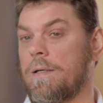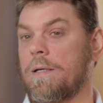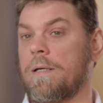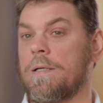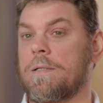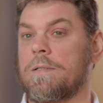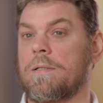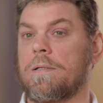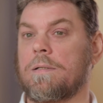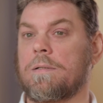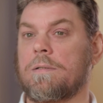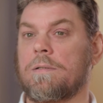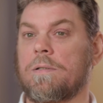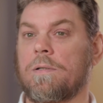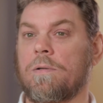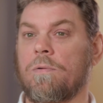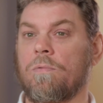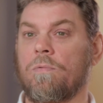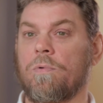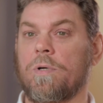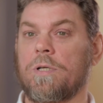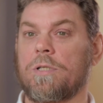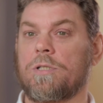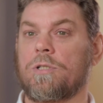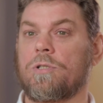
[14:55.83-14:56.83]
Is it the
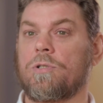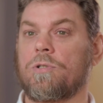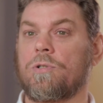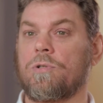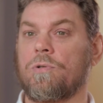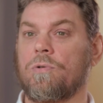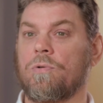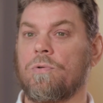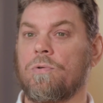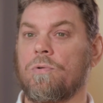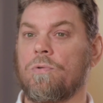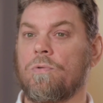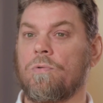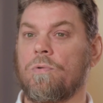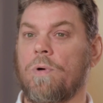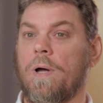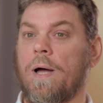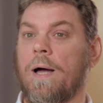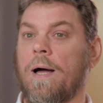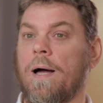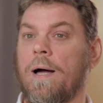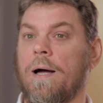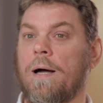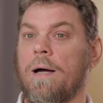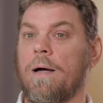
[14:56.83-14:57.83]
wish to
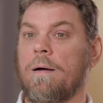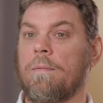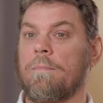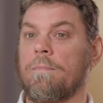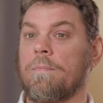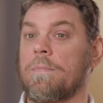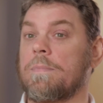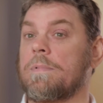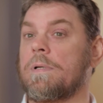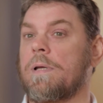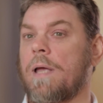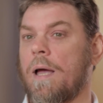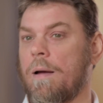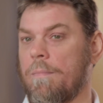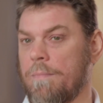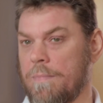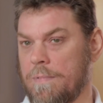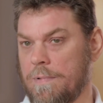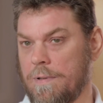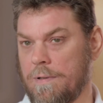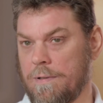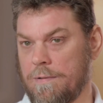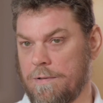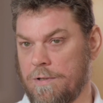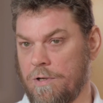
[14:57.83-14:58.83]

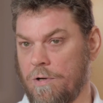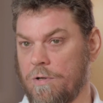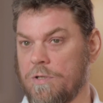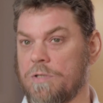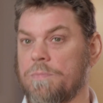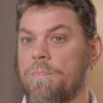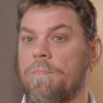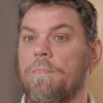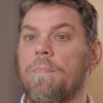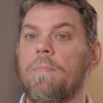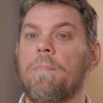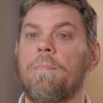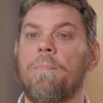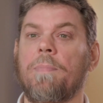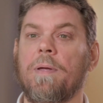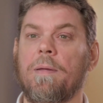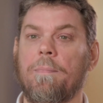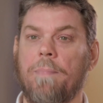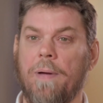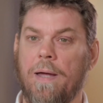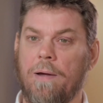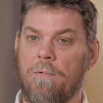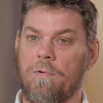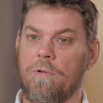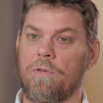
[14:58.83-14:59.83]
come, you know, be
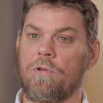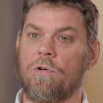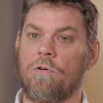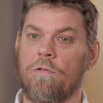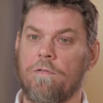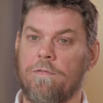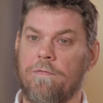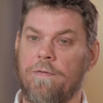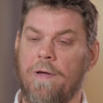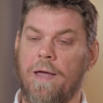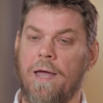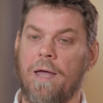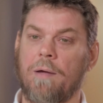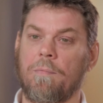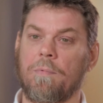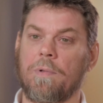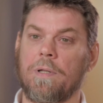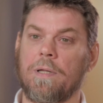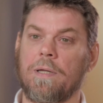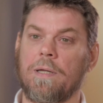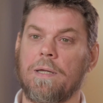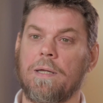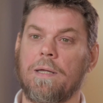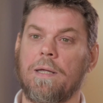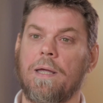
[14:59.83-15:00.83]
back with your
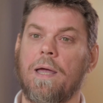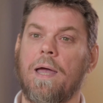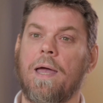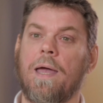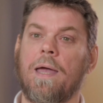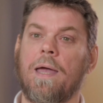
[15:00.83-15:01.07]
family